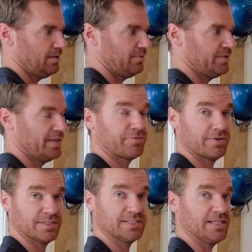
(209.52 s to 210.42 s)
of
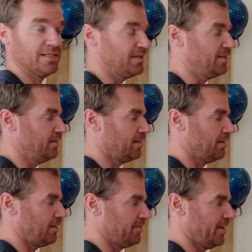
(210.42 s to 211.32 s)
difference in
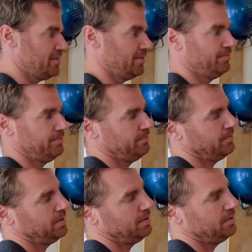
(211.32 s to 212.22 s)
coloration.
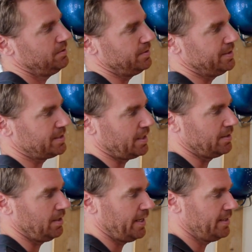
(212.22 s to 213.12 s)
So this is kind
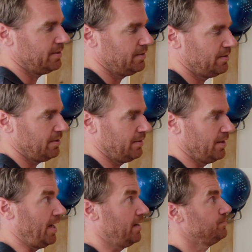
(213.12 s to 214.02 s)
of lighter than
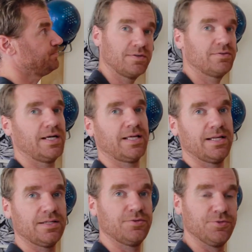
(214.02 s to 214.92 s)
that. Try to
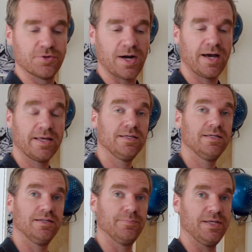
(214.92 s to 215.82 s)
get it to dry
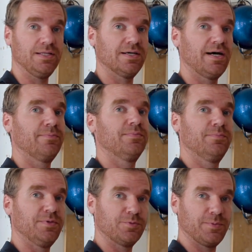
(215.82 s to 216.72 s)
in the meantime
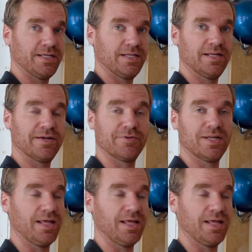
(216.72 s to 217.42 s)
between every